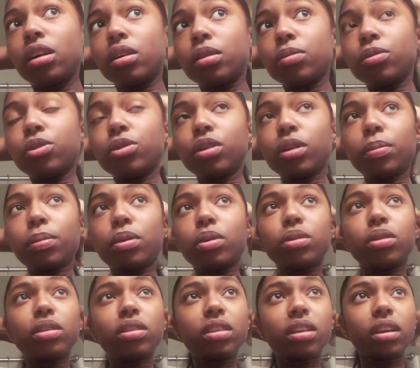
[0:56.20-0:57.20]
I'm doing a
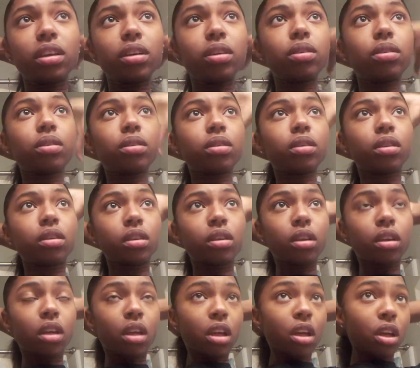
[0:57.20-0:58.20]
ponytail.
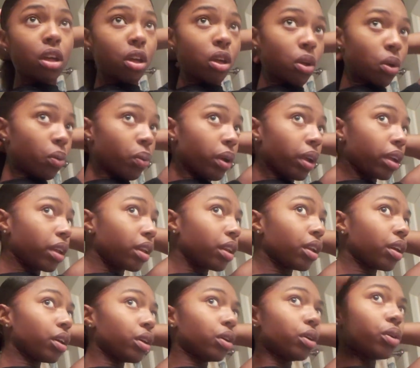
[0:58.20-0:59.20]

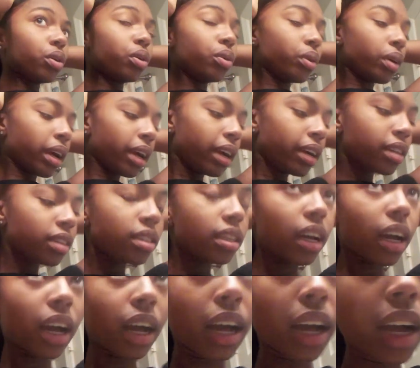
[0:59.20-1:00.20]
No hair tie.